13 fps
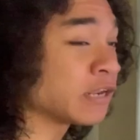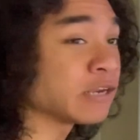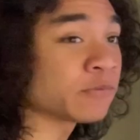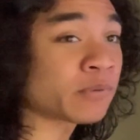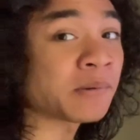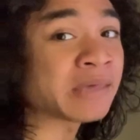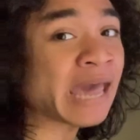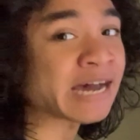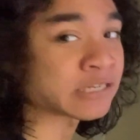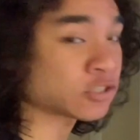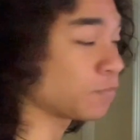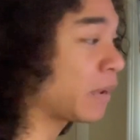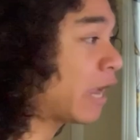and you probably
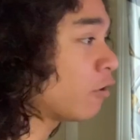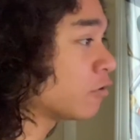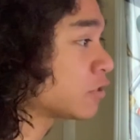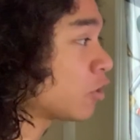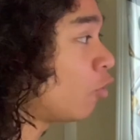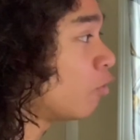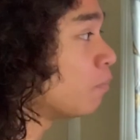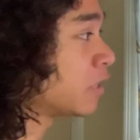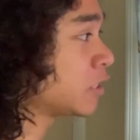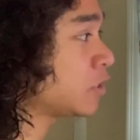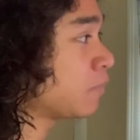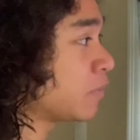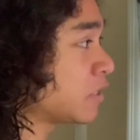asked your parents a whole
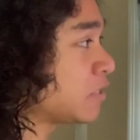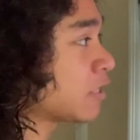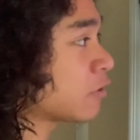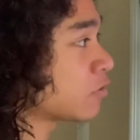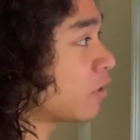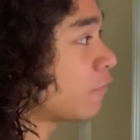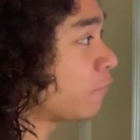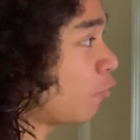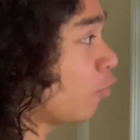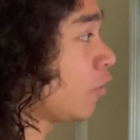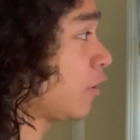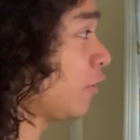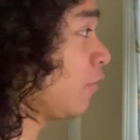bunch to put the stickers on
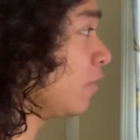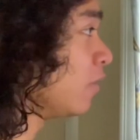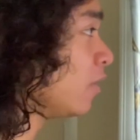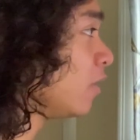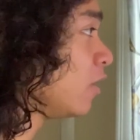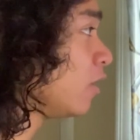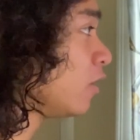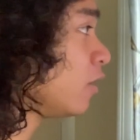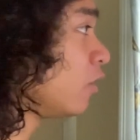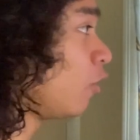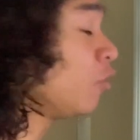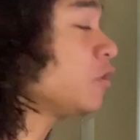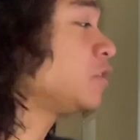for you.
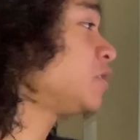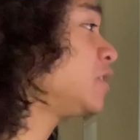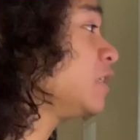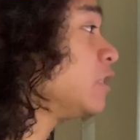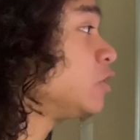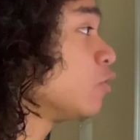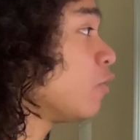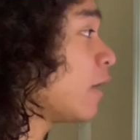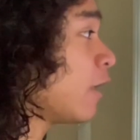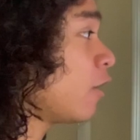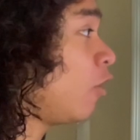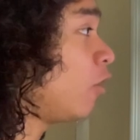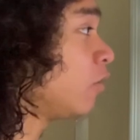Or you just didn't do it
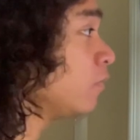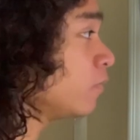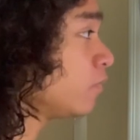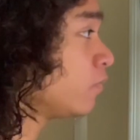at all.